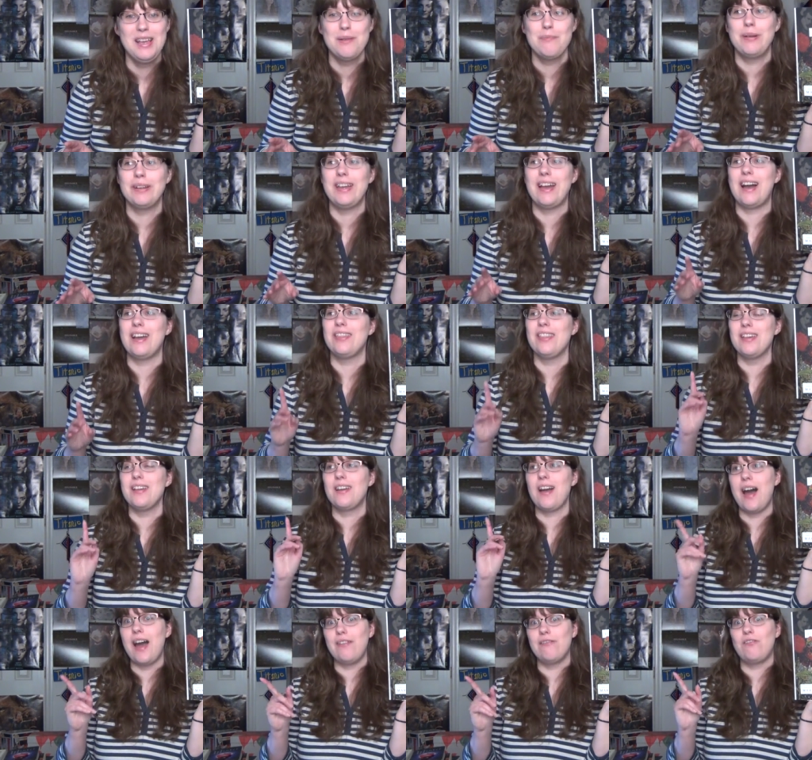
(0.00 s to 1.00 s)
But yeah, I think
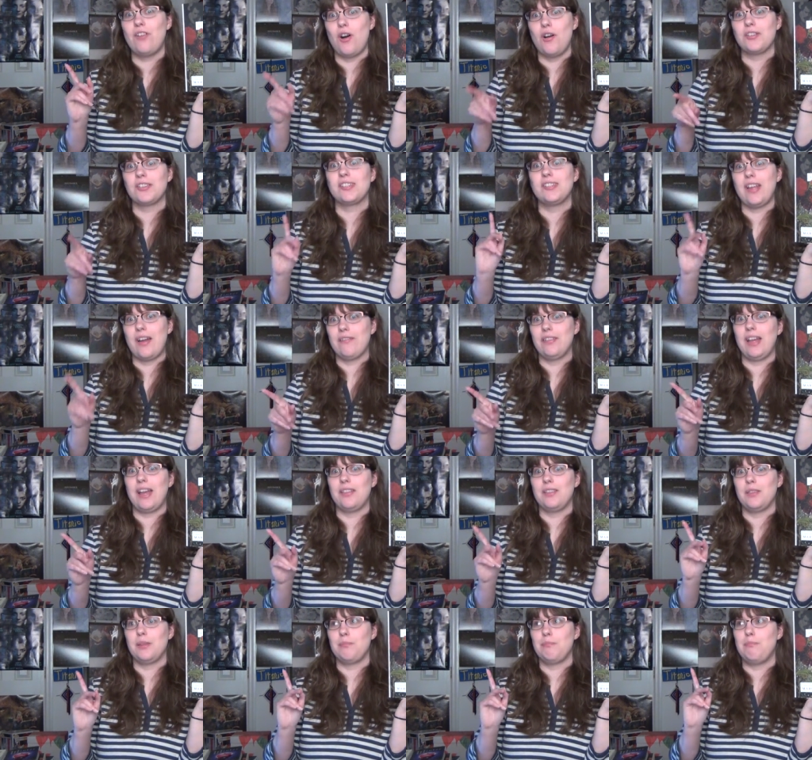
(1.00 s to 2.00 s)
Guy Fawkes definitely
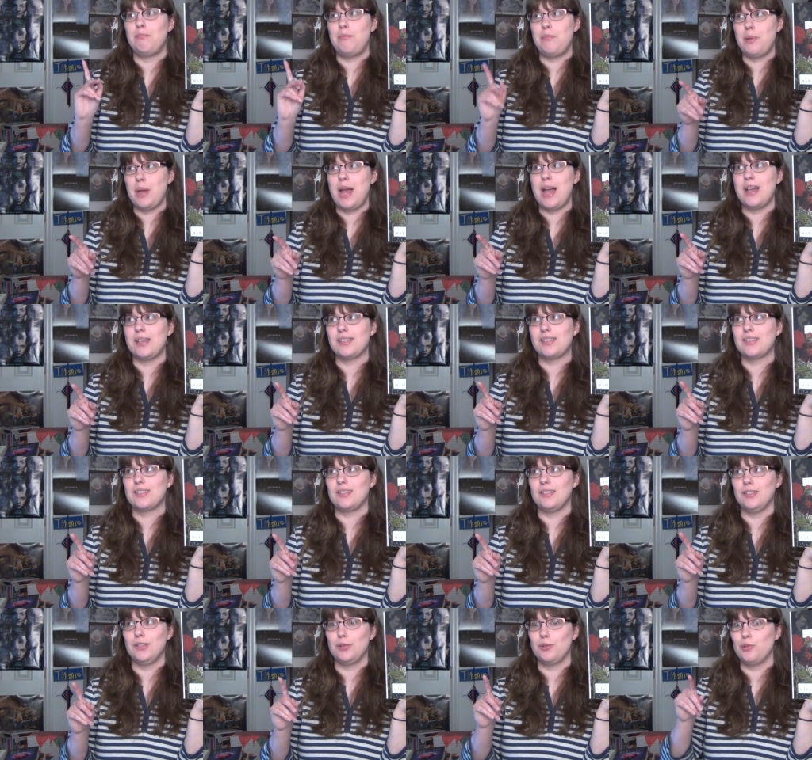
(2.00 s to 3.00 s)
had the
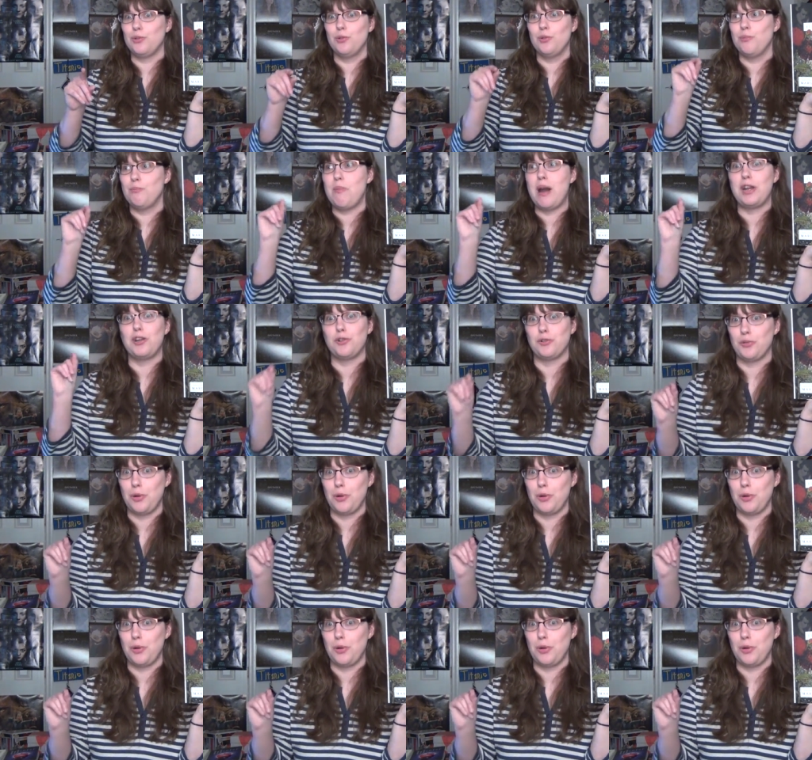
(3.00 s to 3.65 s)
best little minor